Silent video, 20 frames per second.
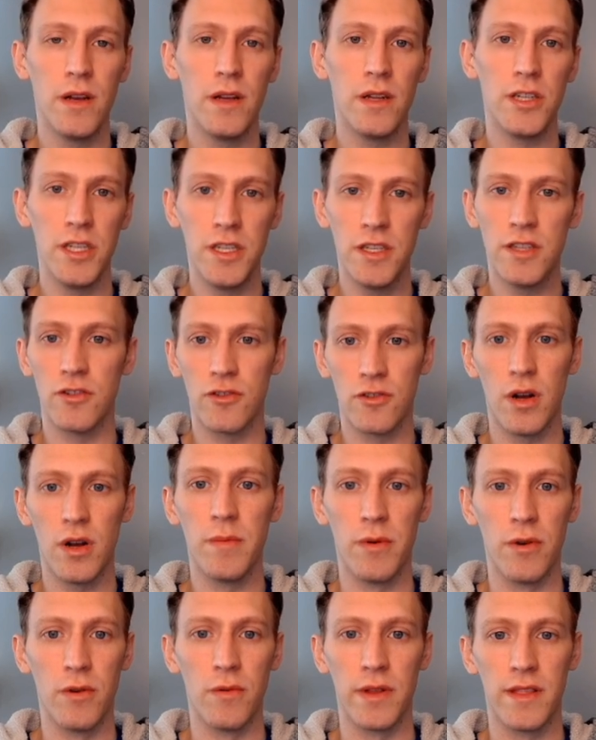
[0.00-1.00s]
She's in
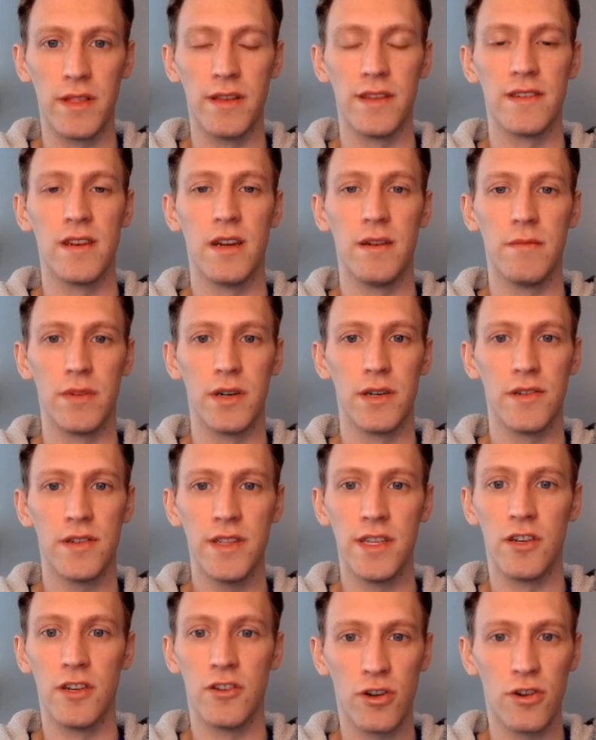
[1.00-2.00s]
trouble with these numbers.
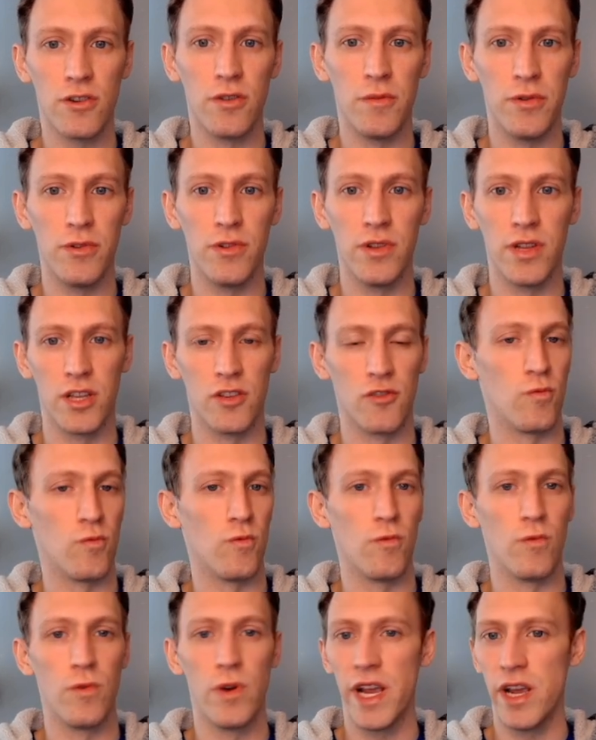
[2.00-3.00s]
The internal polling is
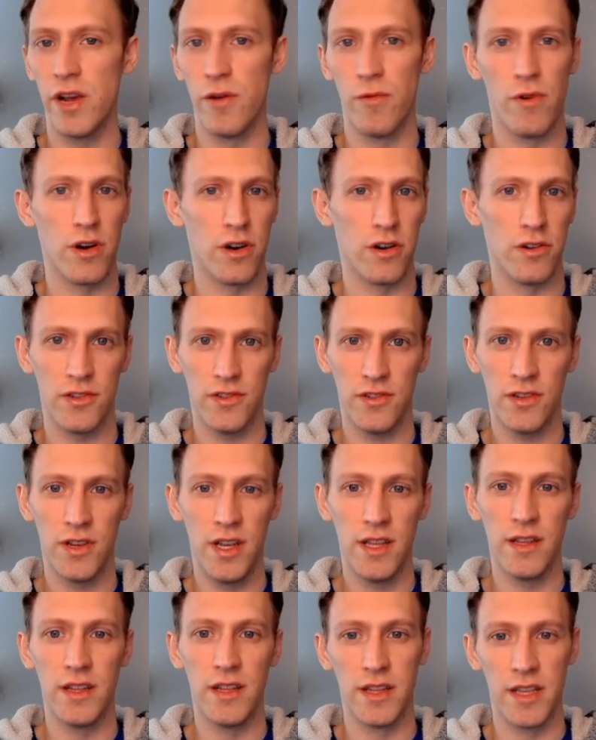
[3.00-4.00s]
way worse
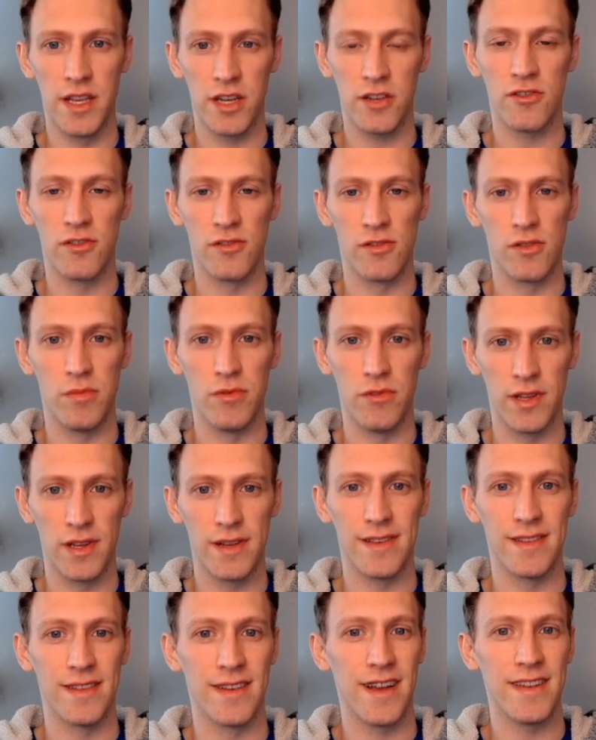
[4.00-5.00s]
than the external polling
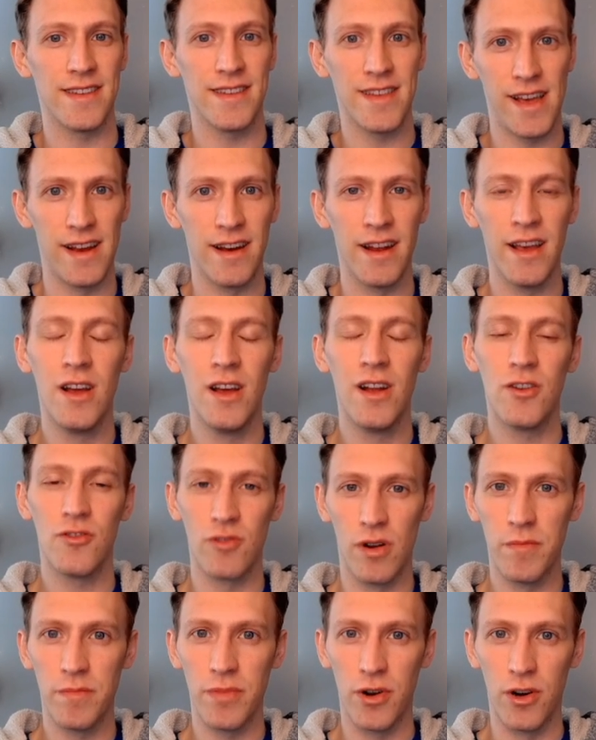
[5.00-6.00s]
because, like I said,
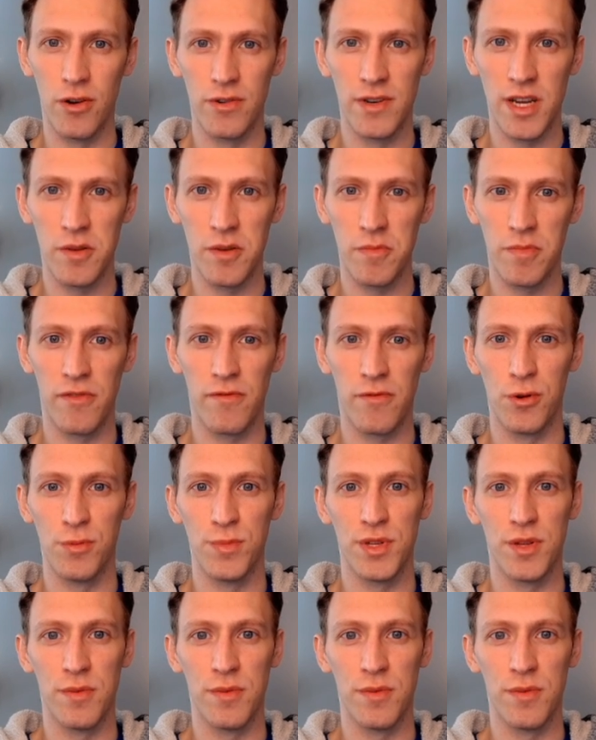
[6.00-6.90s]
Trump always outperforms the